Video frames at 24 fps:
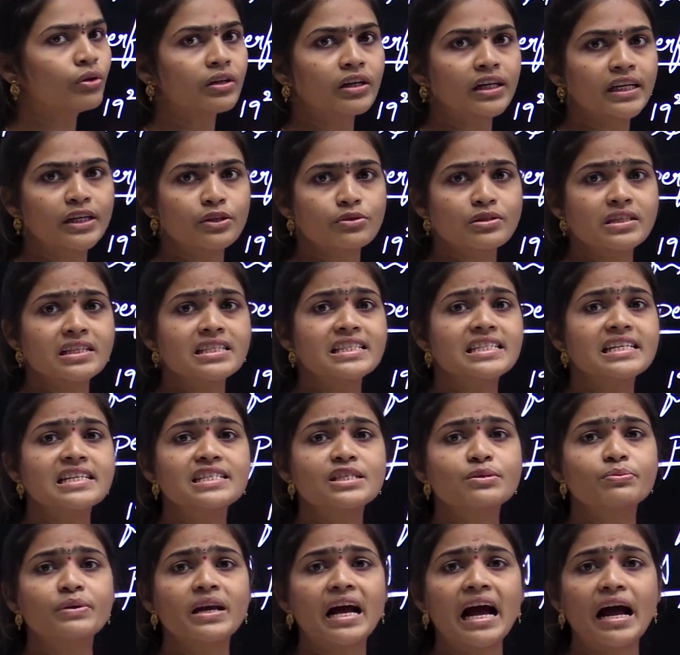no need to say
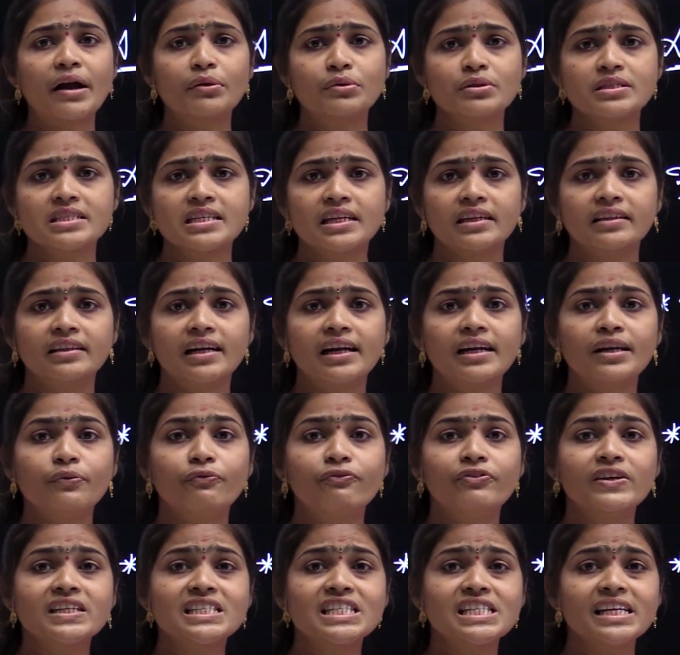just we have to say that
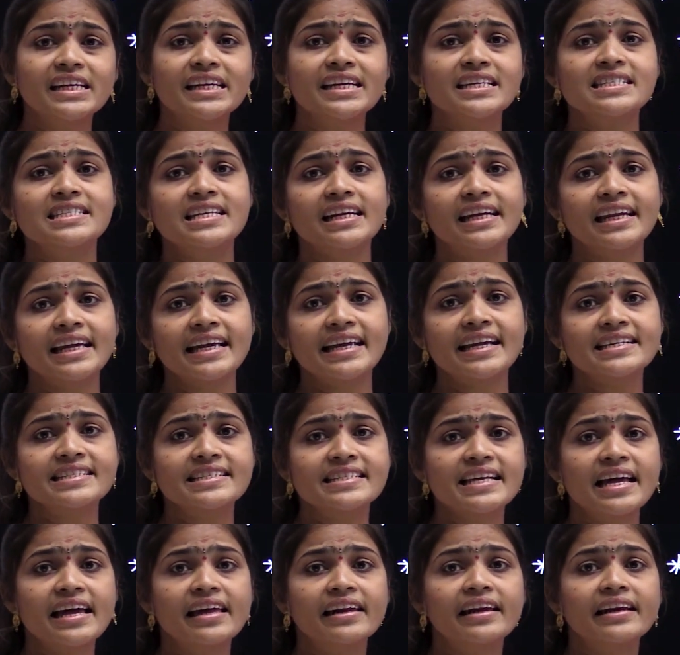which digit is
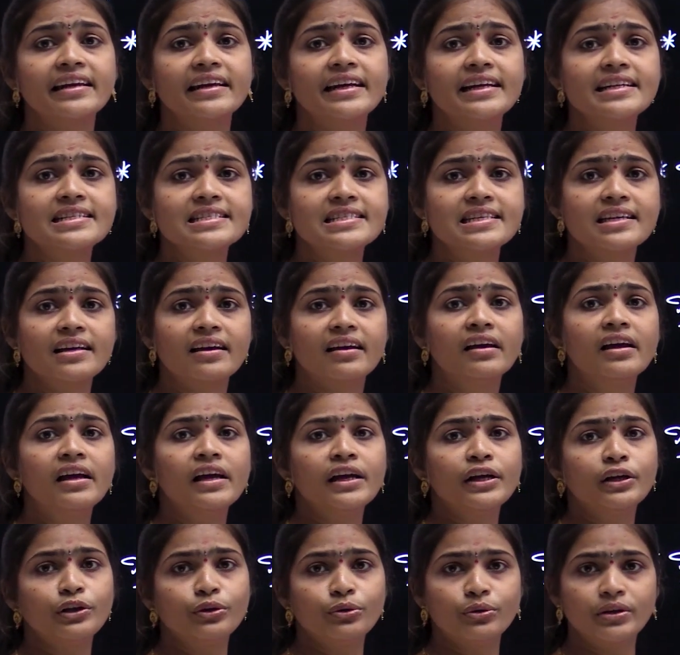there in its uh,
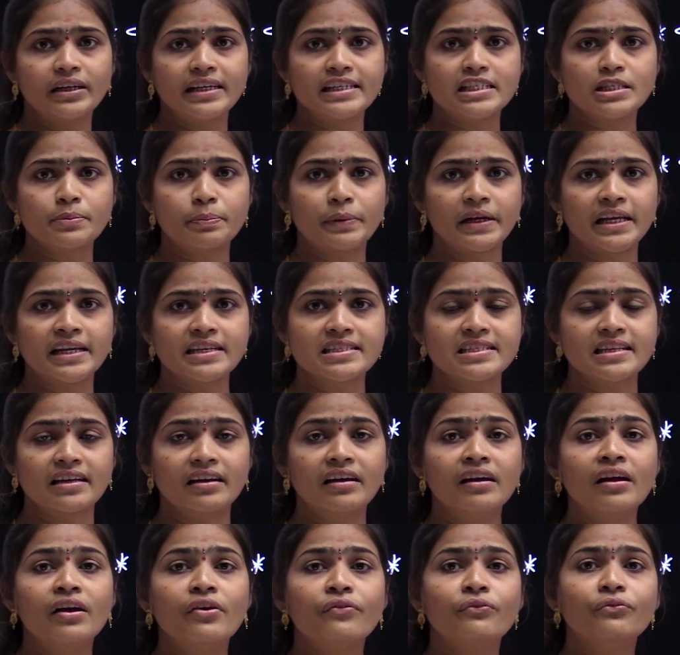units place
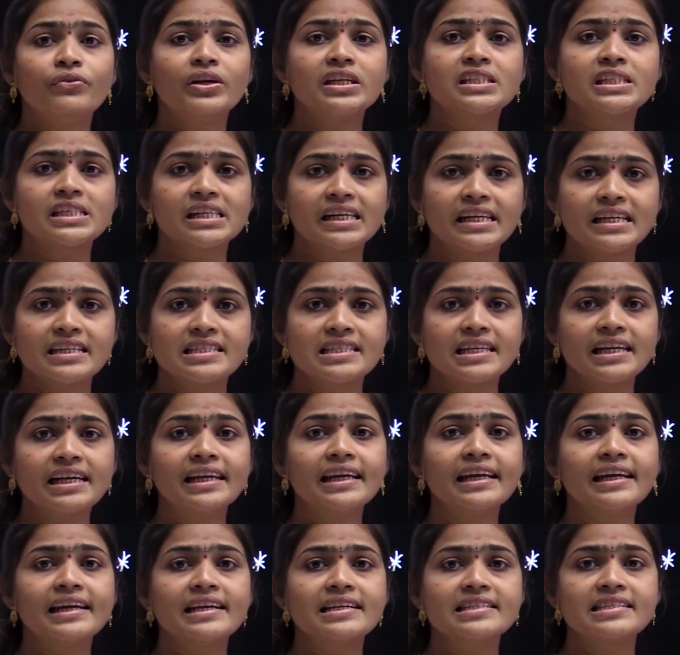which
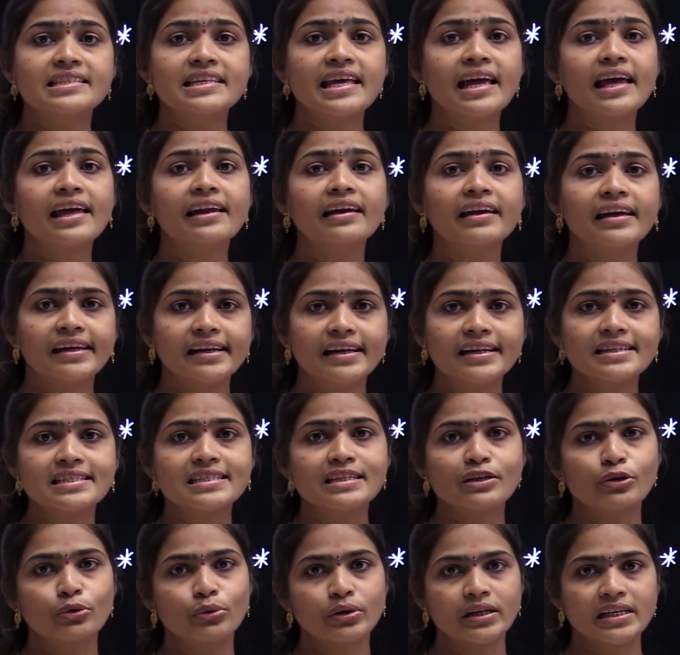digit is there in
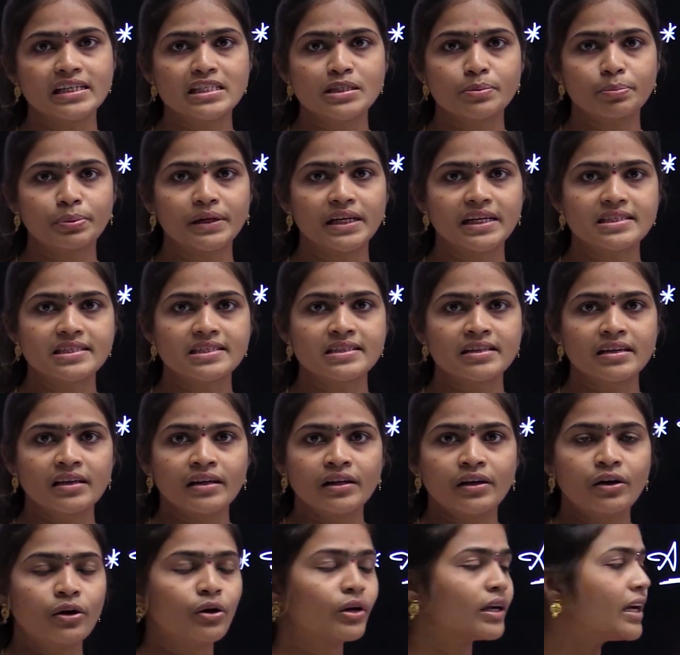its units place
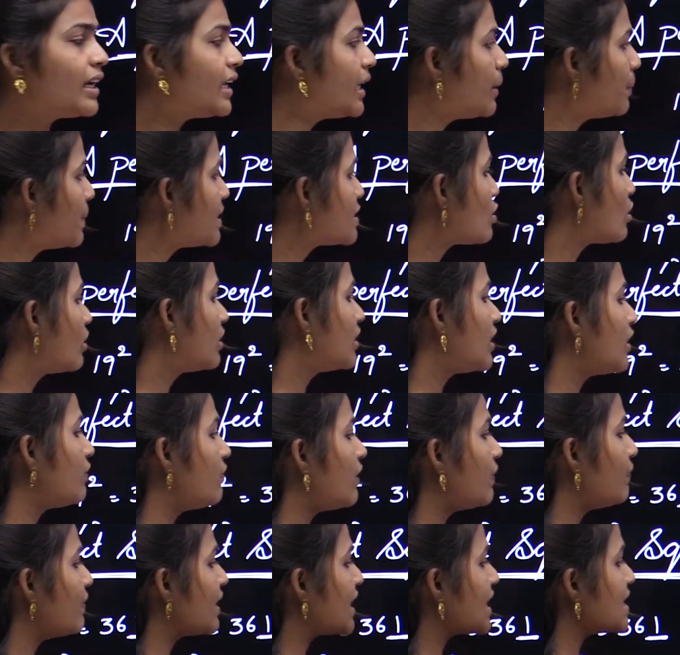okay depends on that
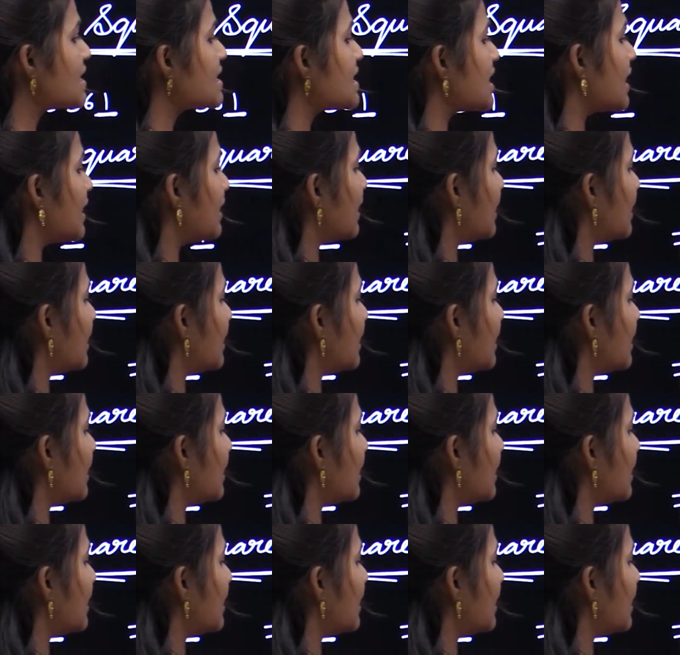one we can say